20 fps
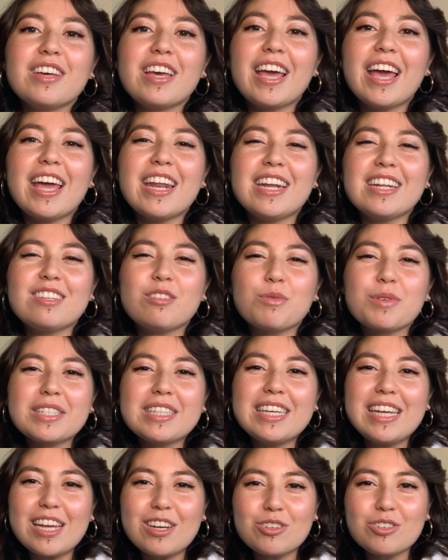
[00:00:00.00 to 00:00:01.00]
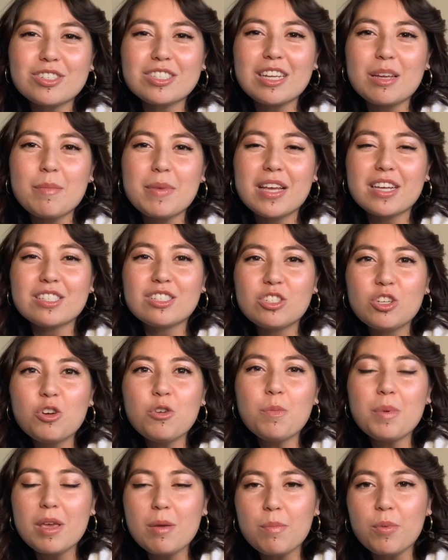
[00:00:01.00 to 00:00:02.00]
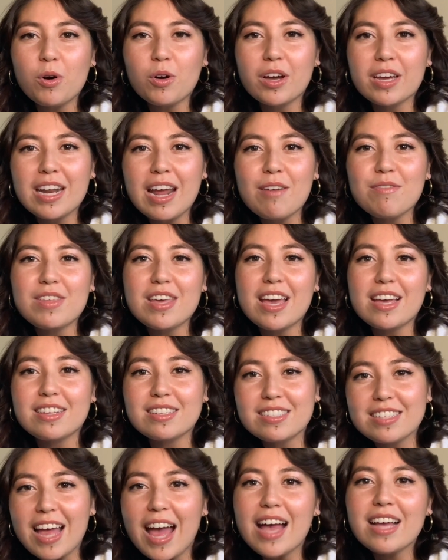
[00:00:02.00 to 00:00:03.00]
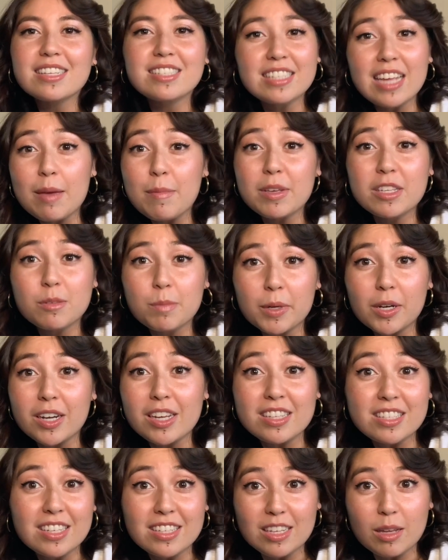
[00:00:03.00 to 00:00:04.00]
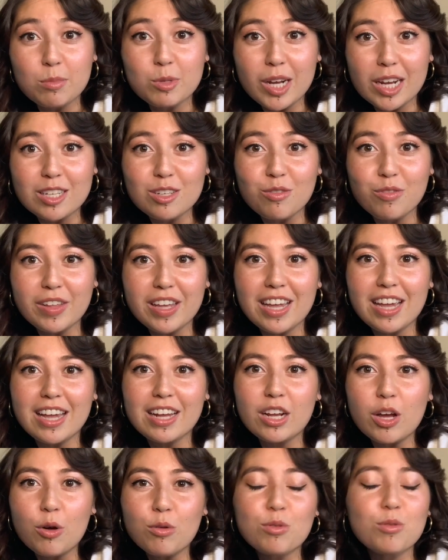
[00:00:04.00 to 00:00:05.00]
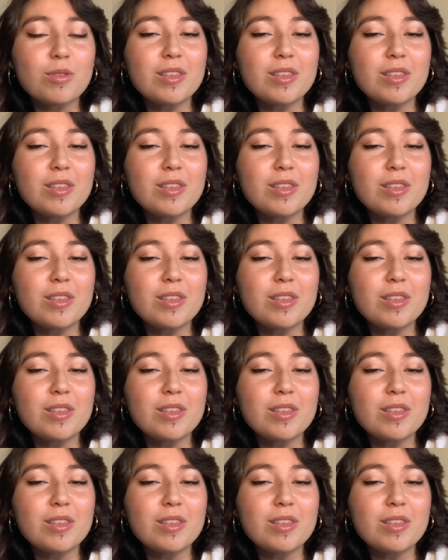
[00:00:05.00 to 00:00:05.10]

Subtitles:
And it's really interesting because two people could have the exact same experiences objectively and go through